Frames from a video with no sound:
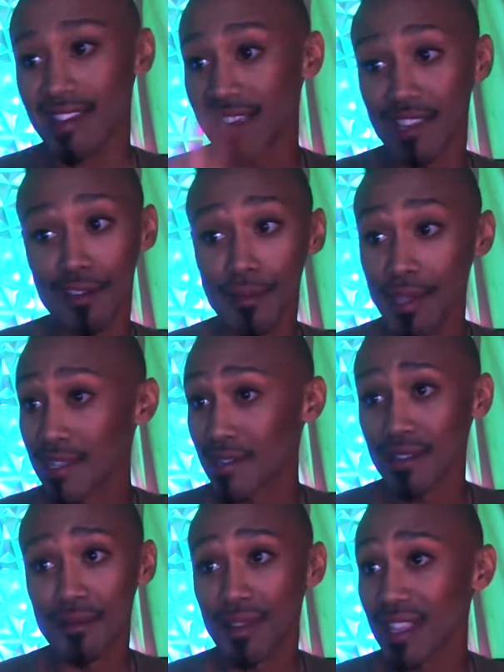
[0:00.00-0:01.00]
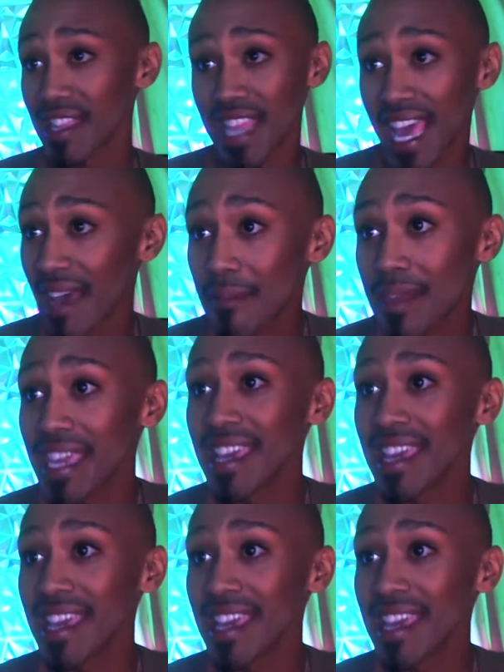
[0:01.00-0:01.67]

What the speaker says: and you'll be completely happy.